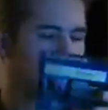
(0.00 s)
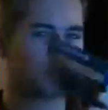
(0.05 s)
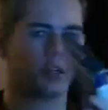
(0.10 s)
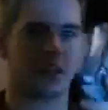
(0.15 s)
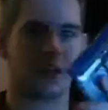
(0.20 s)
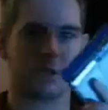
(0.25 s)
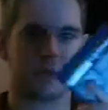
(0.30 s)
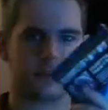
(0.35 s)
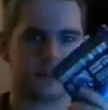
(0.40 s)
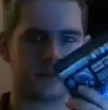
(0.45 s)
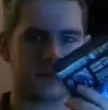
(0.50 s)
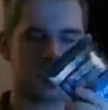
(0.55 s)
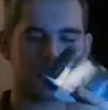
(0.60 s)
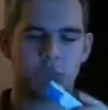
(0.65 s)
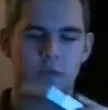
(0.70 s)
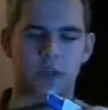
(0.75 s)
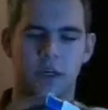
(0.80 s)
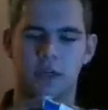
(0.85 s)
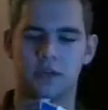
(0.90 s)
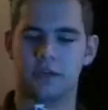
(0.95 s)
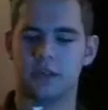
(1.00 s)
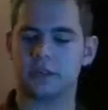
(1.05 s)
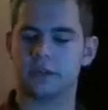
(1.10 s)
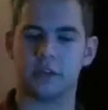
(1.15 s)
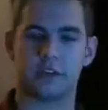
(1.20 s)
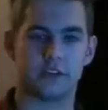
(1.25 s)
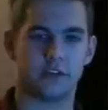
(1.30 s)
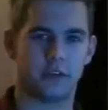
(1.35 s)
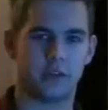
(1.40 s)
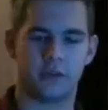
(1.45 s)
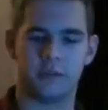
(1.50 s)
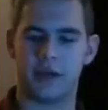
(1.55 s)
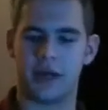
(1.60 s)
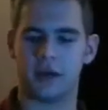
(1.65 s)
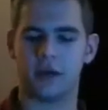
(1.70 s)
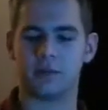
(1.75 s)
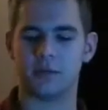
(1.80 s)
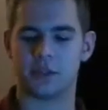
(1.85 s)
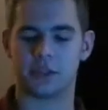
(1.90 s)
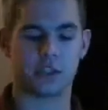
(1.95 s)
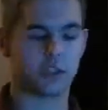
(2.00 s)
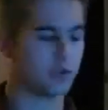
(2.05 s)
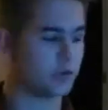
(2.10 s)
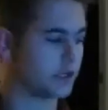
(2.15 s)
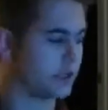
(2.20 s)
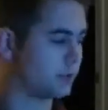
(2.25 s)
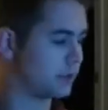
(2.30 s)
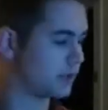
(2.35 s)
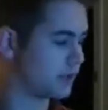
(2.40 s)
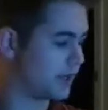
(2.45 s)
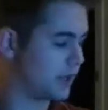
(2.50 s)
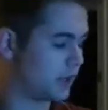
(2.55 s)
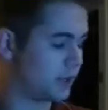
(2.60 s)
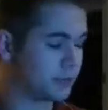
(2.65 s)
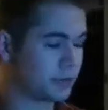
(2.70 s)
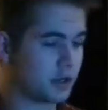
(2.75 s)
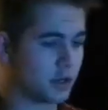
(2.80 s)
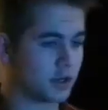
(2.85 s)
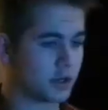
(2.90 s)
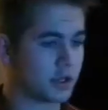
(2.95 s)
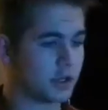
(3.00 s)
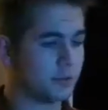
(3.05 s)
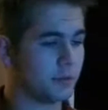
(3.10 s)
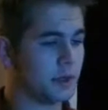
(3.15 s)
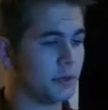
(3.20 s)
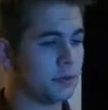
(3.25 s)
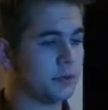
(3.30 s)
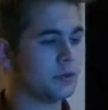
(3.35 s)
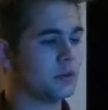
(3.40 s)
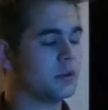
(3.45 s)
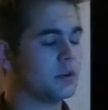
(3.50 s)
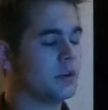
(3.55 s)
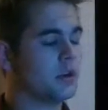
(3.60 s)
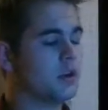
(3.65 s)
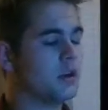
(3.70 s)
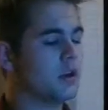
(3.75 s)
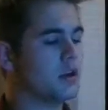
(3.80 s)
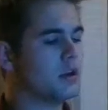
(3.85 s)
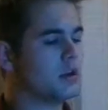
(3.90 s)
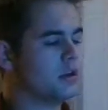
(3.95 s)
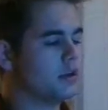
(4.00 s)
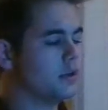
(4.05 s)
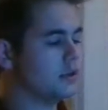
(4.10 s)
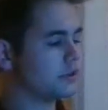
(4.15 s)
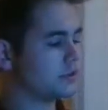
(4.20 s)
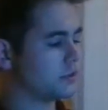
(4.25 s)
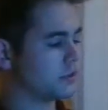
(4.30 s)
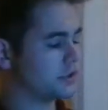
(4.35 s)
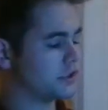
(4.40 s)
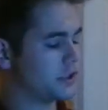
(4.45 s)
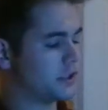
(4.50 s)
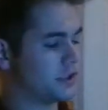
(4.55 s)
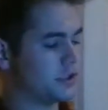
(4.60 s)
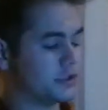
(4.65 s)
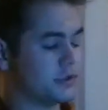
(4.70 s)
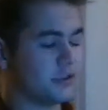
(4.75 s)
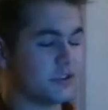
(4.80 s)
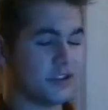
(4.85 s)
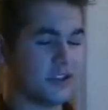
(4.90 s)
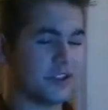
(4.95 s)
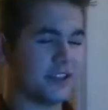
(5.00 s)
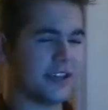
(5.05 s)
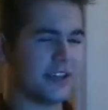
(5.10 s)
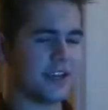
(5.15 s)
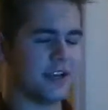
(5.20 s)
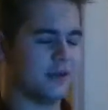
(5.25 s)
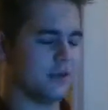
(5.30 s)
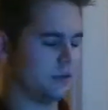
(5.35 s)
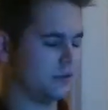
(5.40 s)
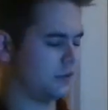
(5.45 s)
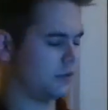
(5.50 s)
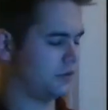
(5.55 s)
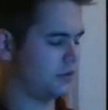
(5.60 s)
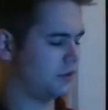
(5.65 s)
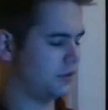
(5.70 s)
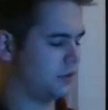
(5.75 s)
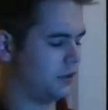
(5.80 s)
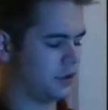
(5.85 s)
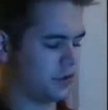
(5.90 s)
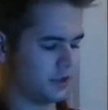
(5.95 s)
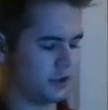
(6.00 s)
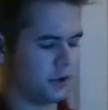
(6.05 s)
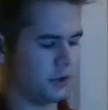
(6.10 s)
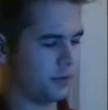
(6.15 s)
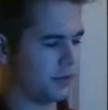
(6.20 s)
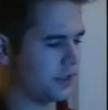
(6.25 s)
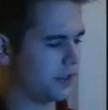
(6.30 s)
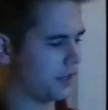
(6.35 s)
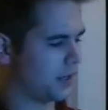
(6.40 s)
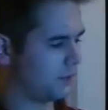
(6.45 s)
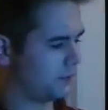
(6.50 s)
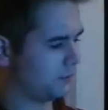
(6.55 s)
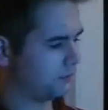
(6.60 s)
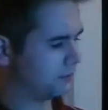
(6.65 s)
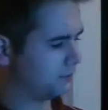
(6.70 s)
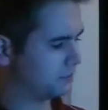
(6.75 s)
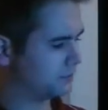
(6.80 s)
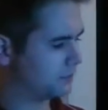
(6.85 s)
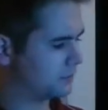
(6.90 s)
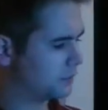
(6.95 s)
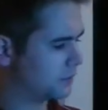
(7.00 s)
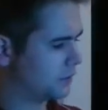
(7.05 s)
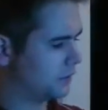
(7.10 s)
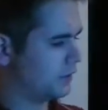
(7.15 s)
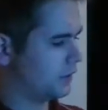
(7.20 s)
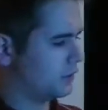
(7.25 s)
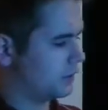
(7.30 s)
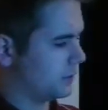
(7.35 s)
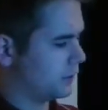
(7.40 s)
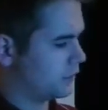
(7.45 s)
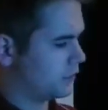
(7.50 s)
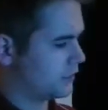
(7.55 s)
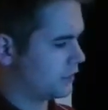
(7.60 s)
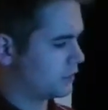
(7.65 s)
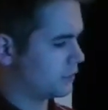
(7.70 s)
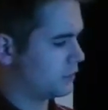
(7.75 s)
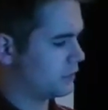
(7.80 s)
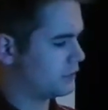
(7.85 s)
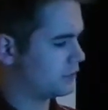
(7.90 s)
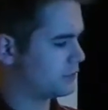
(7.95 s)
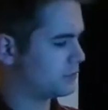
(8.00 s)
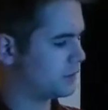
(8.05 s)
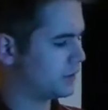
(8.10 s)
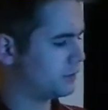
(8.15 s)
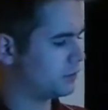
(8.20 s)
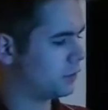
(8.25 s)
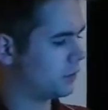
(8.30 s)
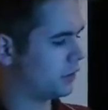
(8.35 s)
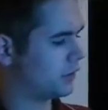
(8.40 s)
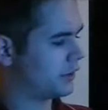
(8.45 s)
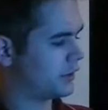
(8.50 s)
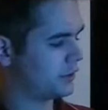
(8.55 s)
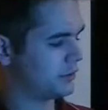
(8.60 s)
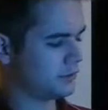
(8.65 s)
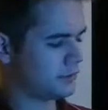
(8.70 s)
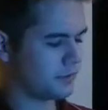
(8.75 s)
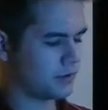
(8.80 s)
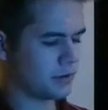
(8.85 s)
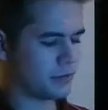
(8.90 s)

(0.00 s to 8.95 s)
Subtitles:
a couple smokes out of it. It doesn't really matter. I'm just showing you what the hell I'm talking about. So what you're going to do is you're going to open it up. Here, I'll use this one. There's a bit more in it.